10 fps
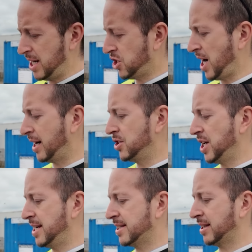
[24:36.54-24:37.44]
in this challenge
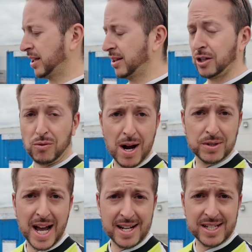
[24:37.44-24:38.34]
is the
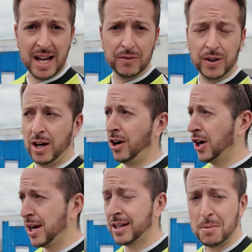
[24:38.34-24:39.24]
ground has to have a
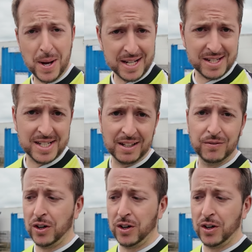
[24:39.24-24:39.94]
higher capacity than